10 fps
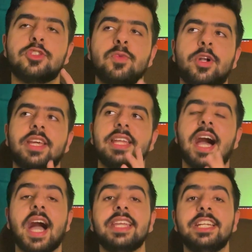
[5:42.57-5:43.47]
So what are the
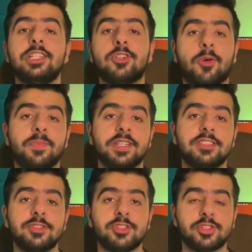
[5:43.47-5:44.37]
high yield
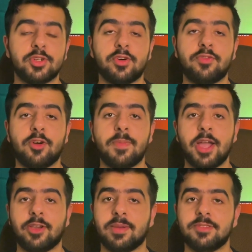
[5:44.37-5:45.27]
topics you should know for
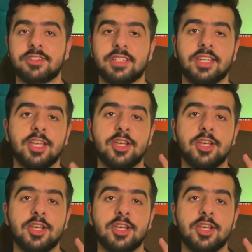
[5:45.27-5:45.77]
biochemistry?